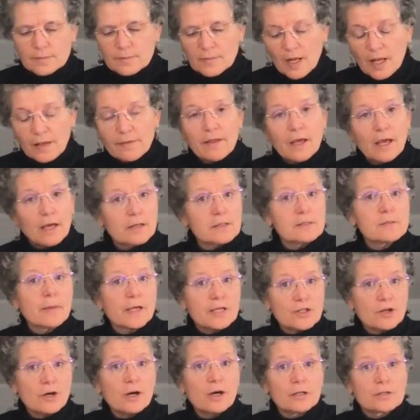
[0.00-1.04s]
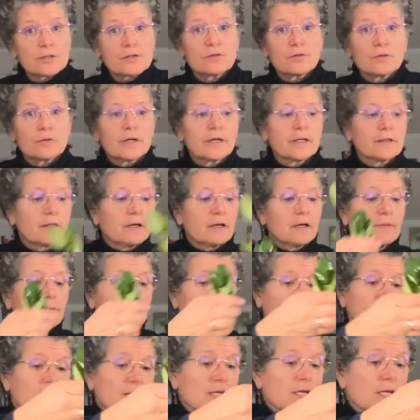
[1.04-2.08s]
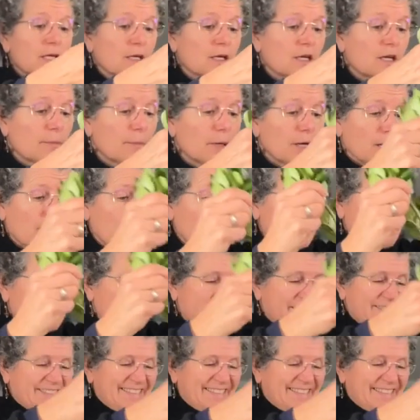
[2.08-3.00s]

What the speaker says: And that is my dog snoring there. I've got to get him up.